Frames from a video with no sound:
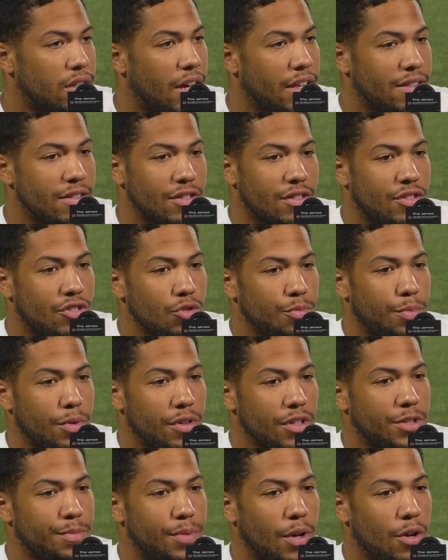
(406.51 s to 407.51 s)
Yeah, Lathan's
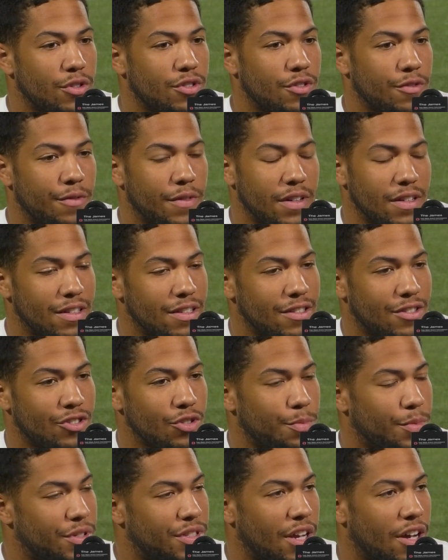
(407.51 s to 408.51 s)
super explosive and he's
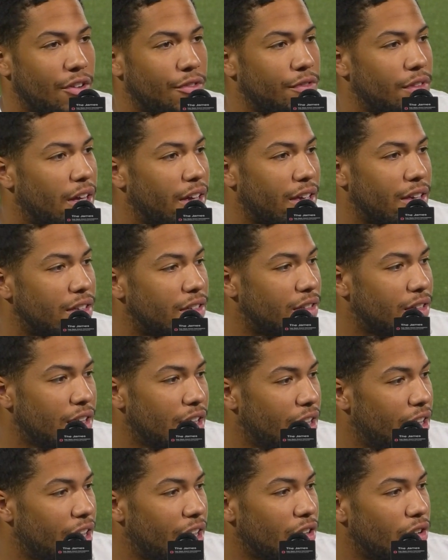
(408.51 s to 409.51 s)
super tough. Like
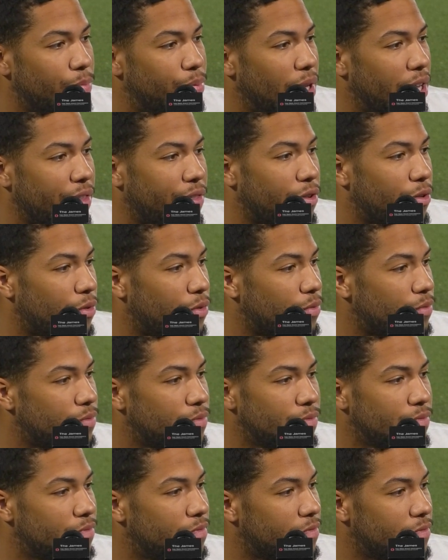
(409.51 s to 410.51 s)
he'll play through
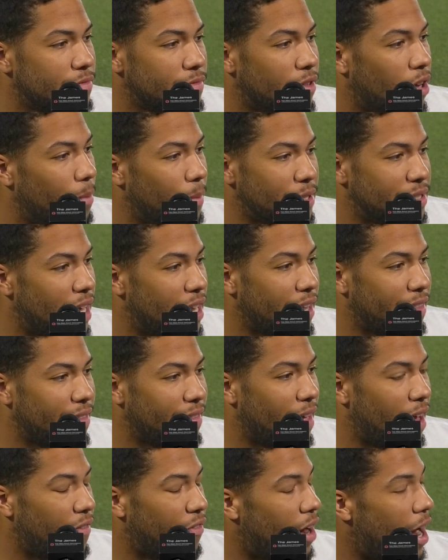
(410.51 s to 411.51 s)
almost anything
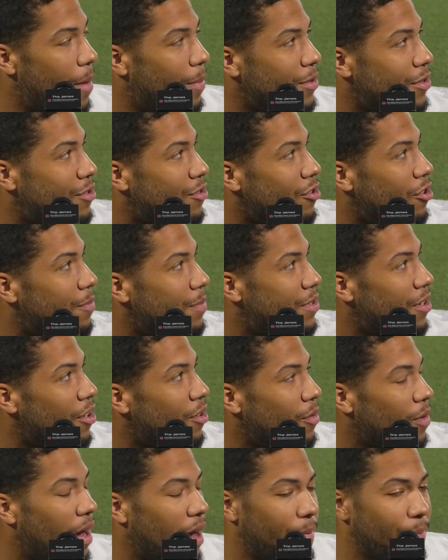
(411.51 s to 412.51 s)
that ever happens to him.
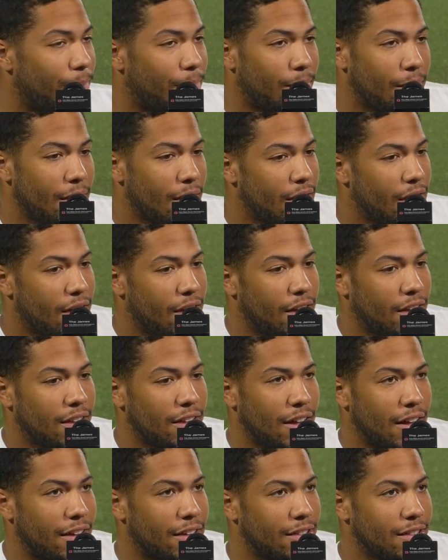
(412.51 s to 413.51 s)
So I'm
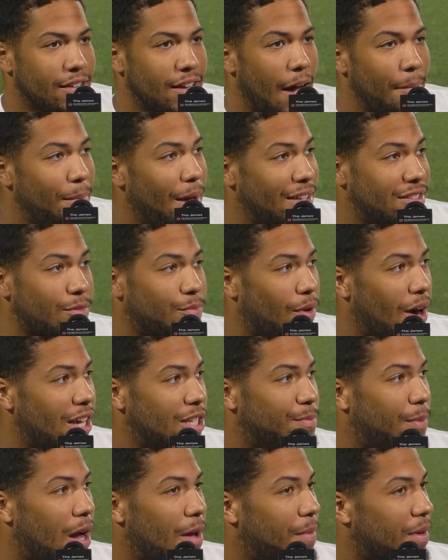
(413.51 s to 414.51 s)
not
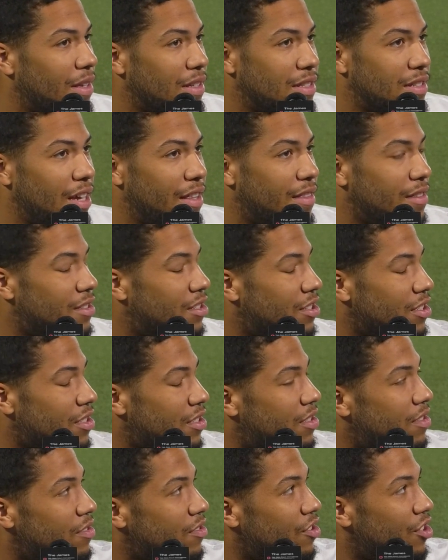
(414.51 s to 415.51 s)
surprised by it because Lathan's
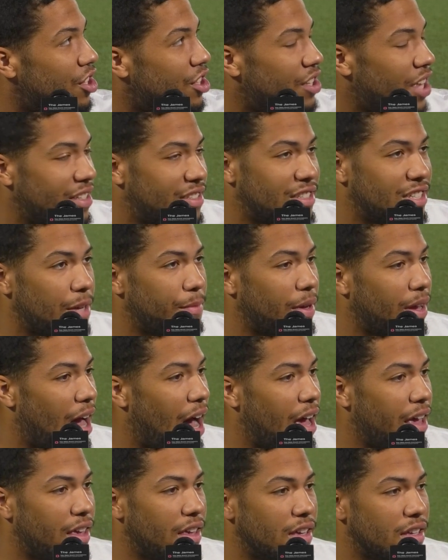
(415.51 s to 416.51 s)
just that's the type of
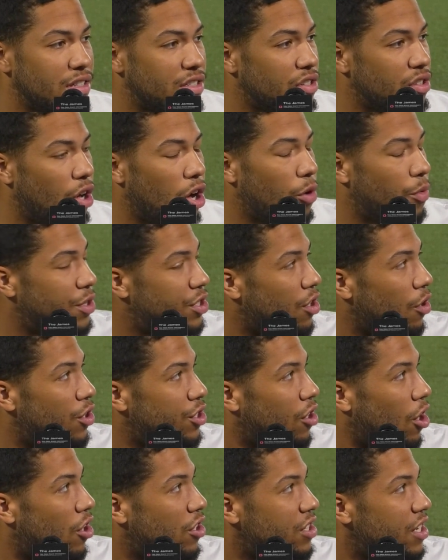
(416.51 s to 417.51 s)
guy he is. He'll always go
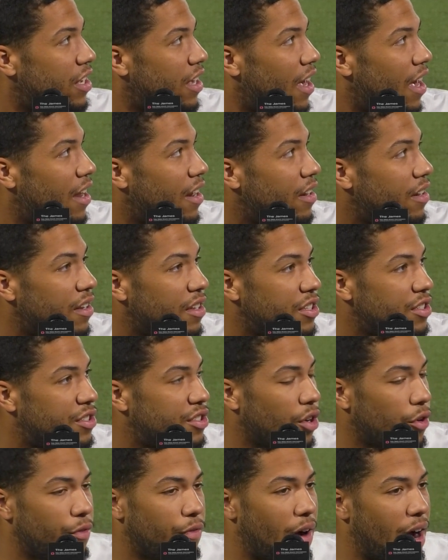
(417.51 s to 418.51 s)
as hard as he can, and he's
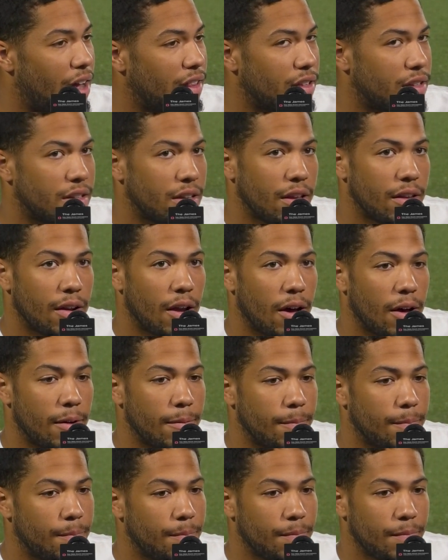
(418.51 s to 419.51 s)
so violent. And,
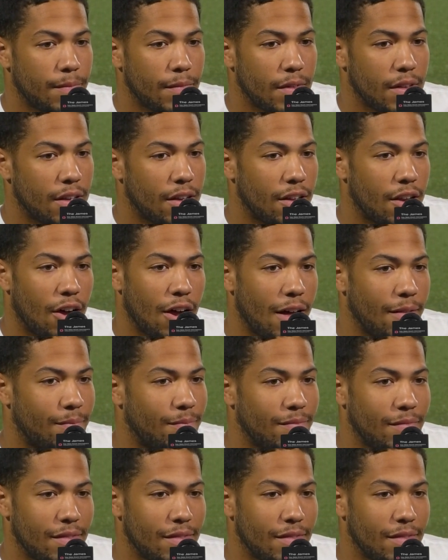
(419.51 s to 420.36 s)
you know,